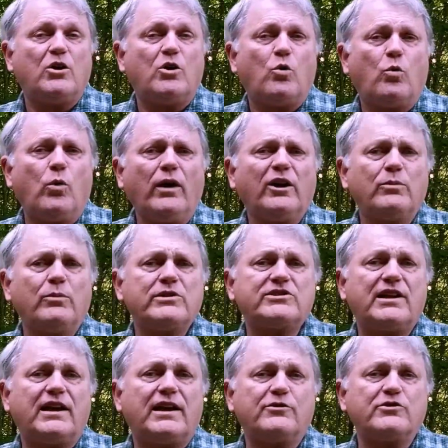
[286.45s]
Where can we
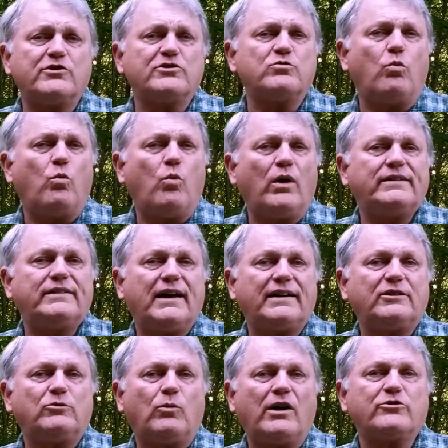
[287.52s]
stay for just one night
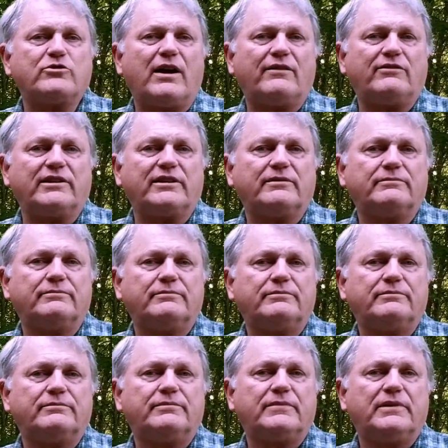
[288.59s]
while traveling?
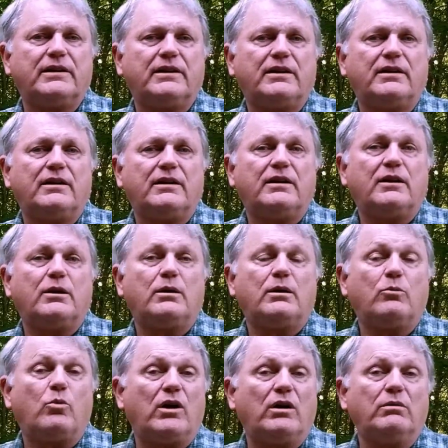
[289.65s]

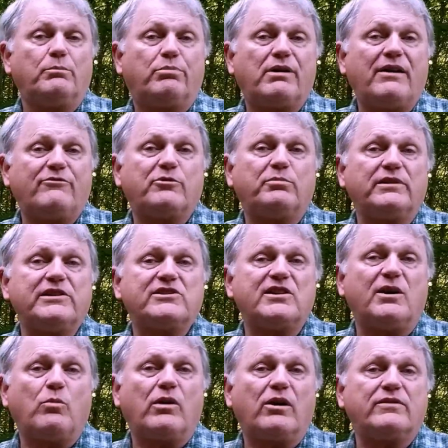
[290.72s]
Well, preferably
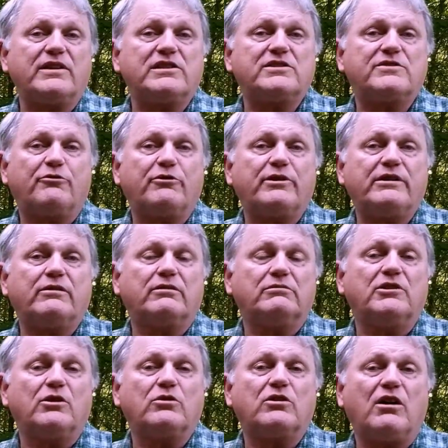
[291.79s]
somewhere that's free or
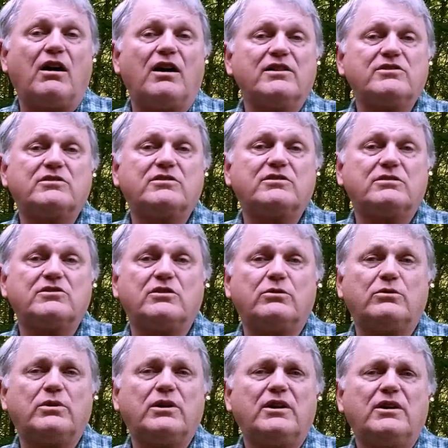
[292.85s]
low cost.
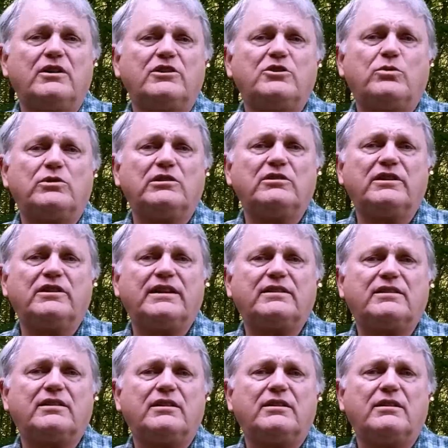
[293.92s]
So you want to look
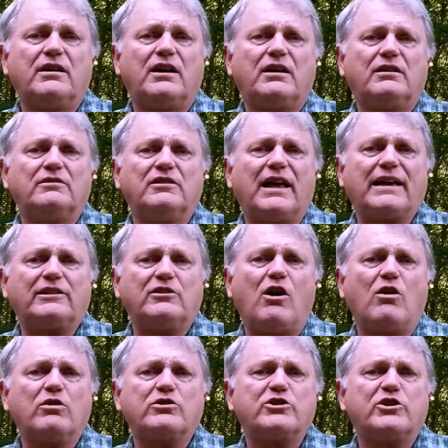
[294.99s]
at like
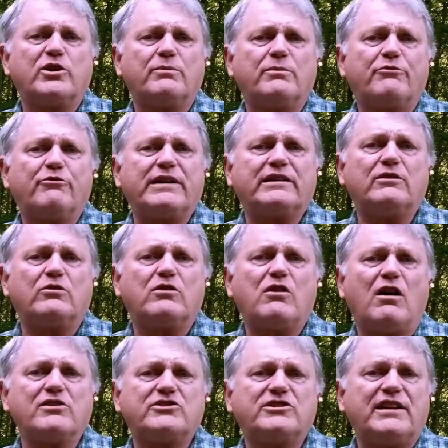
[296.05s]
longer term free and low
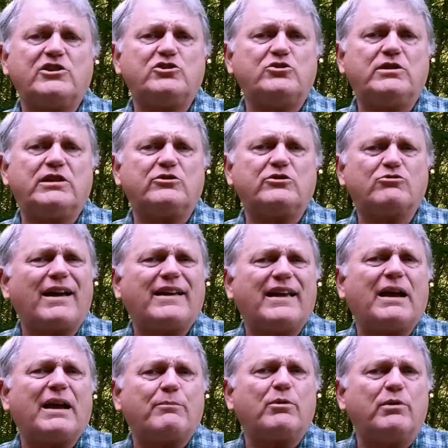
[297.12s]
cost stays. You can dry
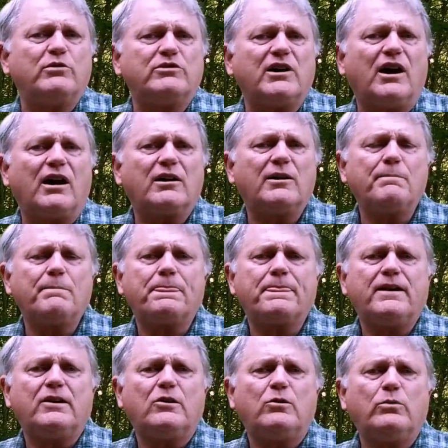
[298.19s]
camp or boondock.
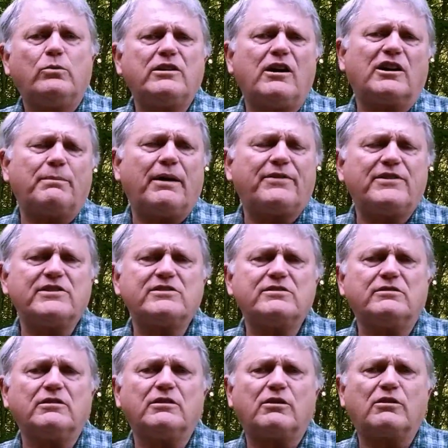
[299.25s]
We talked about this a
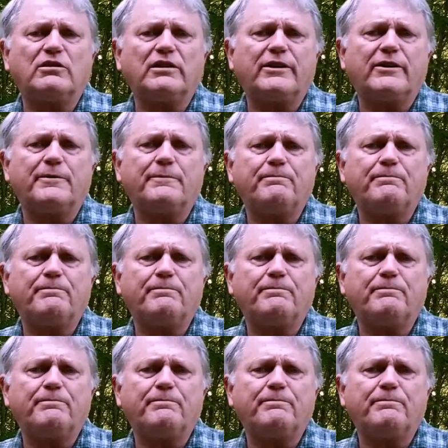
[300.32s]
little earlier.